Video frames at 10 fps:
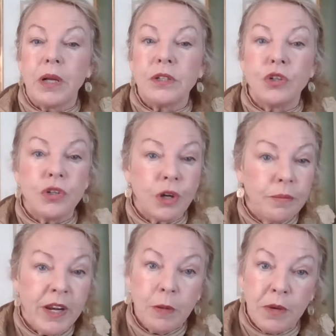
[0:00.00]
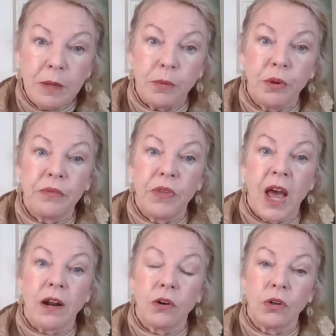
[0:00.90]
So many people
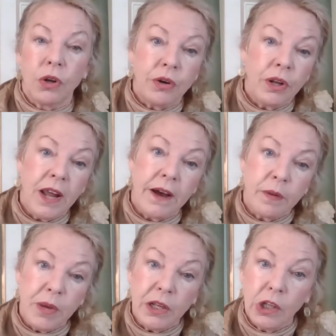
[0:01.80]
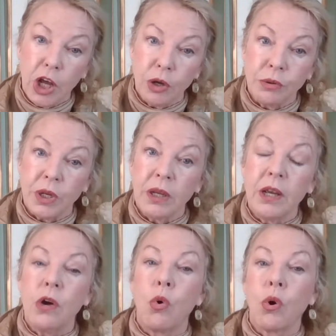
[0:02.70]
that are learning how to be alone
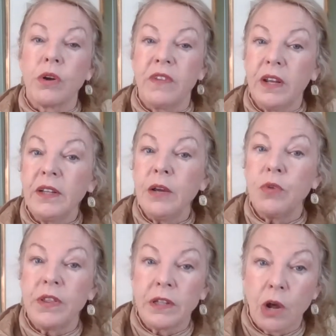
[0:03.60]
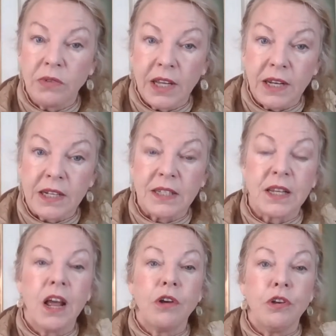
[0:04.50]
or dealing with loneliness,